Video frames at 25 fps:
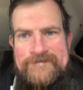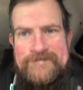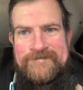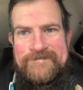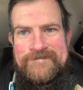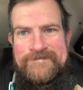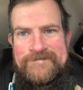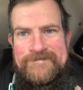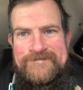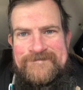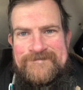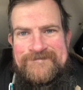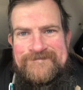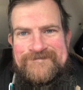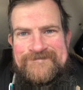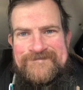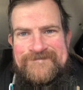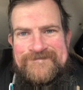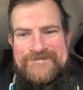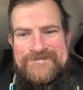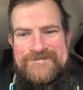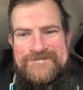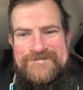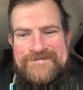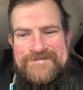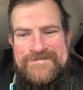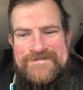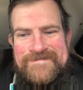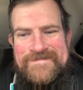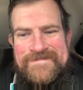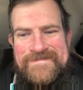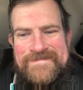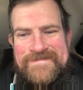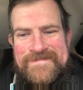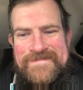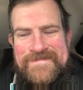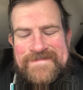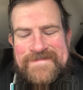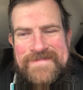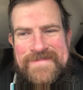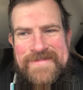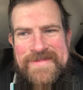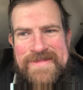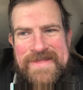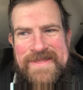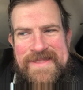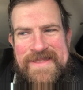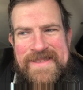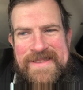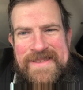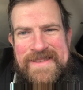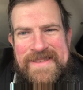(silence)